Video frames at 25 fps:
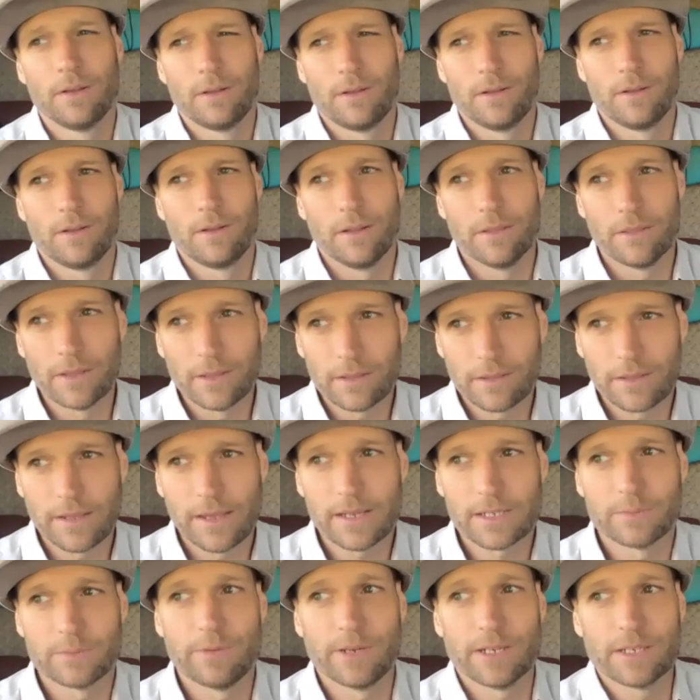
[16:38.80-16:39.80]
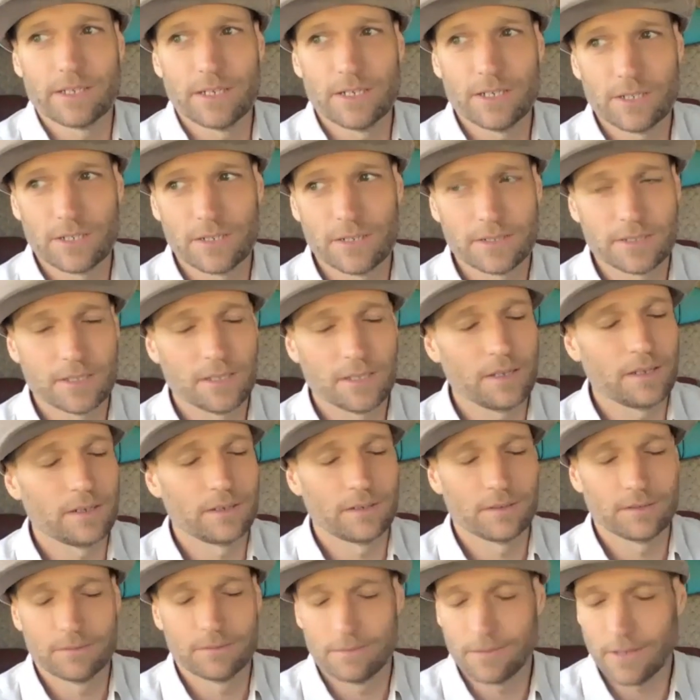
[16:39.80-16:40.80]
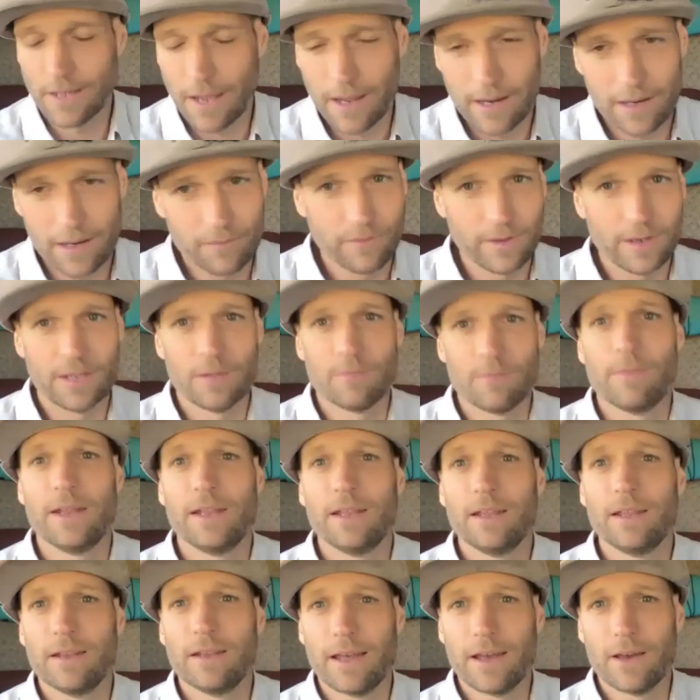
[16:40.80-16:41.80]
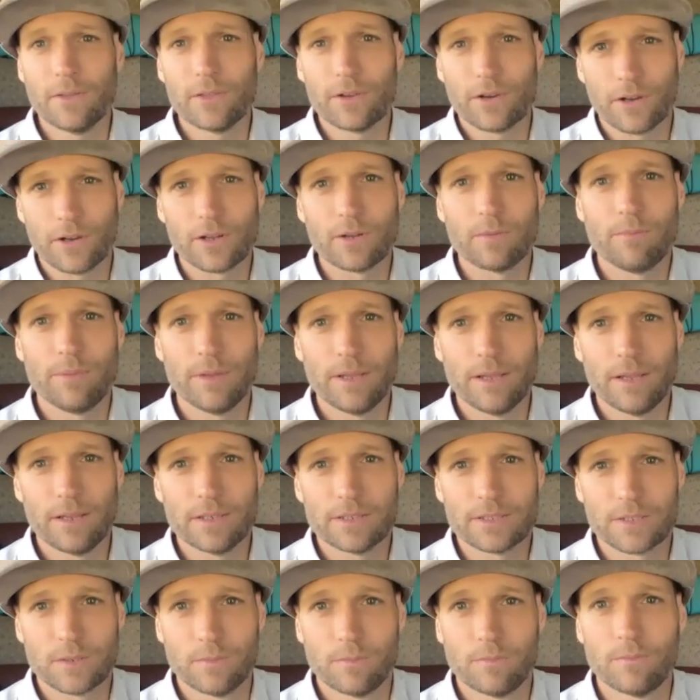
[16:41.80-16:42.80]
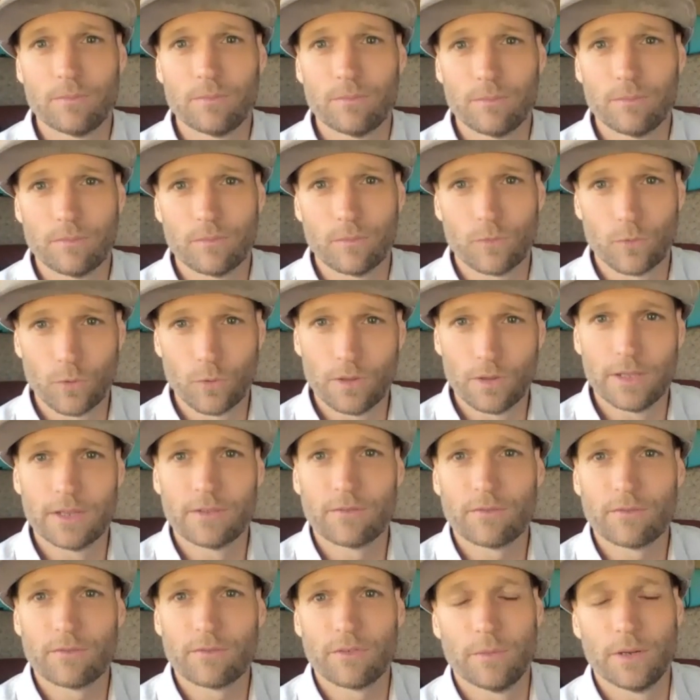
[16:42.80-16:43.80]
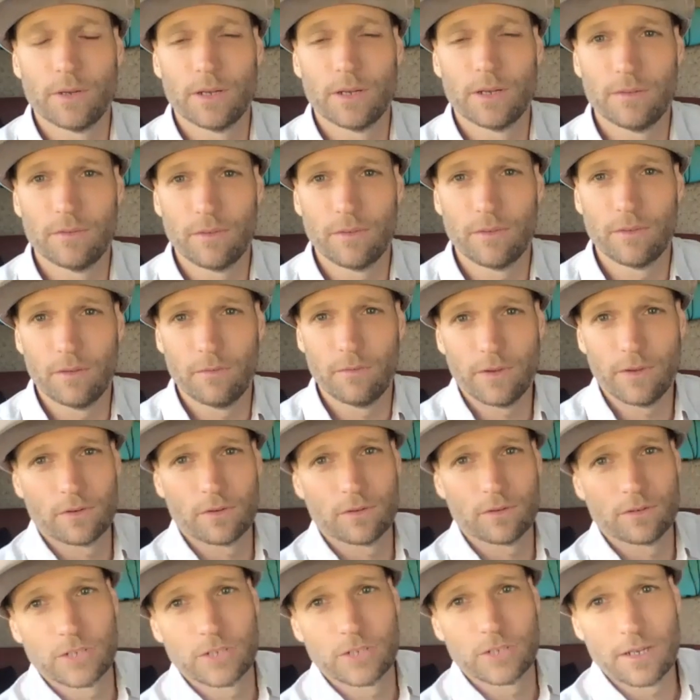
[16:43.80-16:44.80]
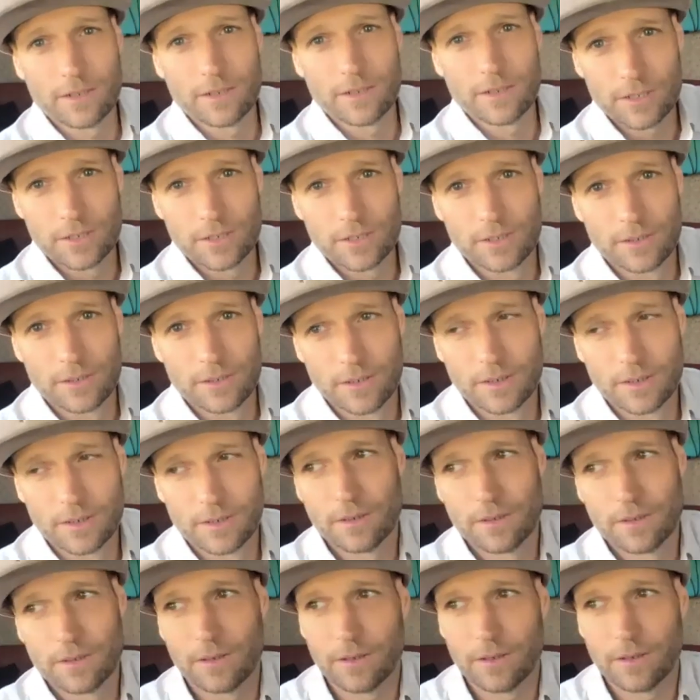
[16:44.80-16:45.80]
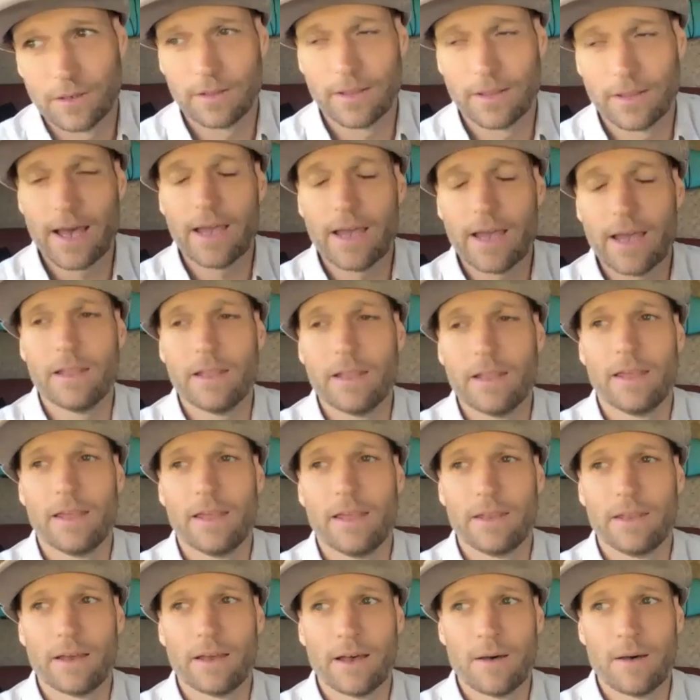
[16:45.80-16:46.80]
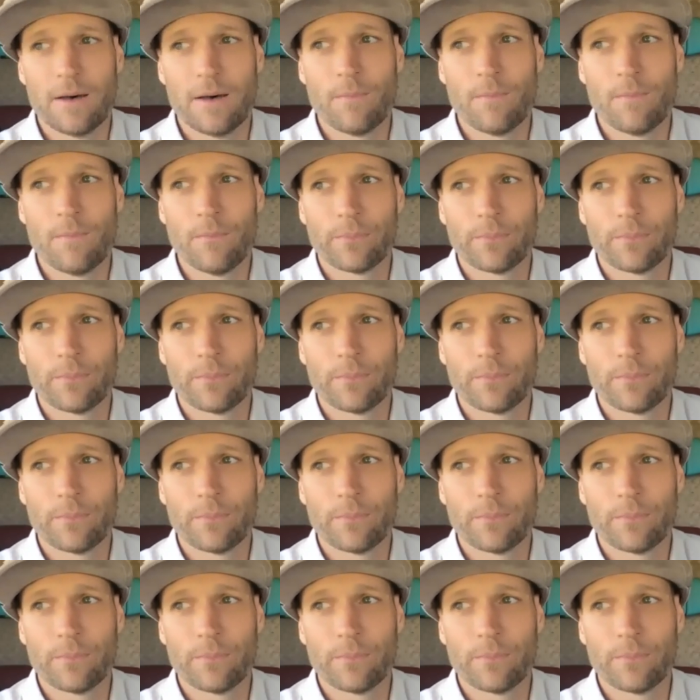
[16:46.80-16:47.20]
I think the expectation is that kind of any minute now there could be some ruling from a, a federal judge on that, and um,